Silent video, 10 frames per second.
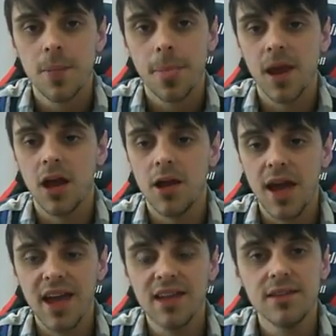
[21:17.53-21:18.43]

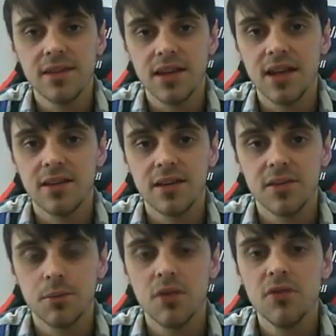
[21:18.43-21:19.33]
ends at the end of this
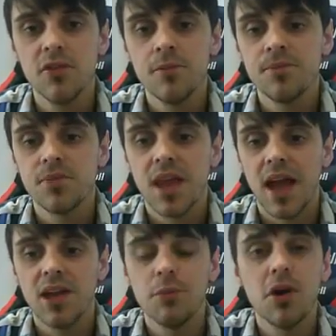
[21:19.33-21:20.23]
month and the
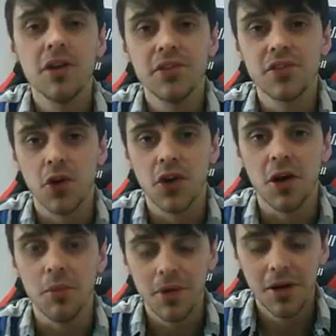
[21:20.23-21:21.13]
price has gone up.